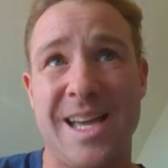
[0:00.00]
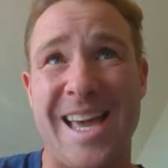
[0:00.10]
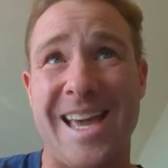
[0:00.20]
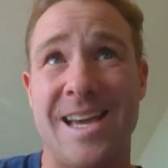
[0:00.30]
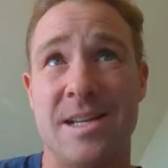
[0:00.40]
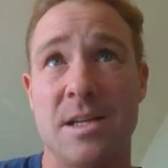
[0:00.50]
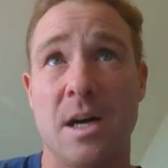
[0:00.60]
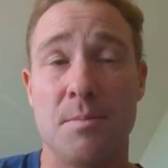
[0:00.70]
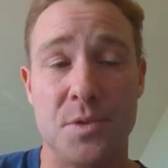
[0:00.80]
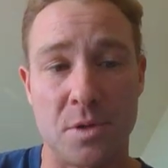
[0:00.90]
and
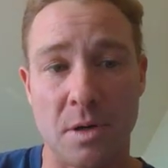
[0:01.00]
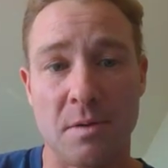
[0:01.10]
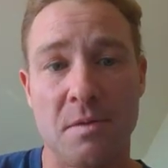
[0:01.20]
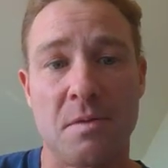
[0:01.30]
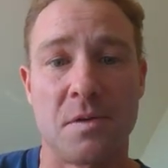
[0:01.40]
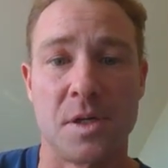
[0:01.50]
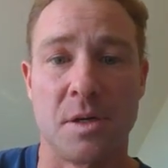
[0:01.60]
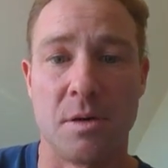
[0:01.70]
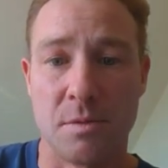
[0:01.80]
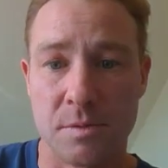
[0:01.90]
observe for
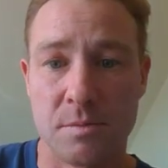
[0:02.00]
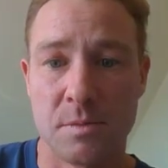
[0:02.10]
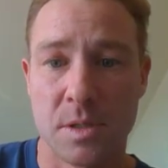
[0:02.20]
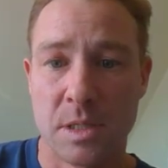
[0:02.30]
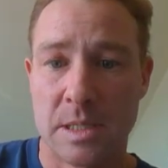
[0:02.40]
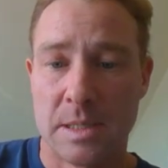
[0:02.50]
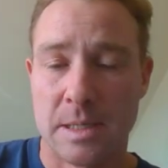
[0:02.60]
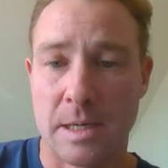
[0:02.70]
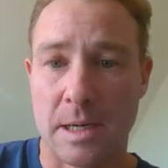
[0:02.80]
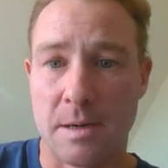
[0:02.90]
your own
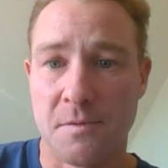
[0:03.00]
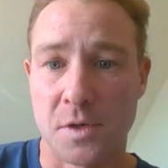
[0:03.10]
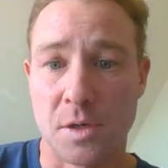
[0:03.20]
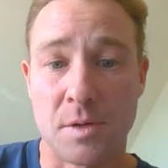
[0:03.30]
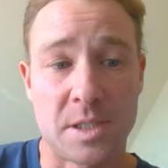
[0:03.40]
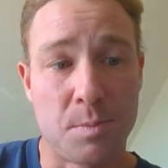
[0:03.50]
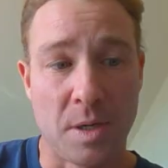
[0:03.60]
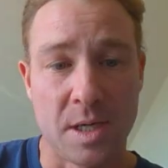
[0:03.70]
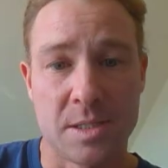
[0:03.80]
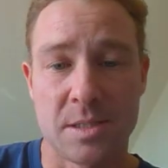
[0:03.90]

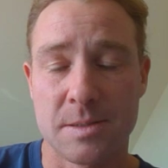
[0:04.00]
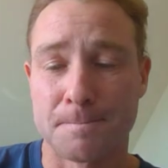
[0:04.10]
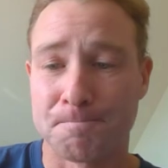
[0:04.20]
experiences.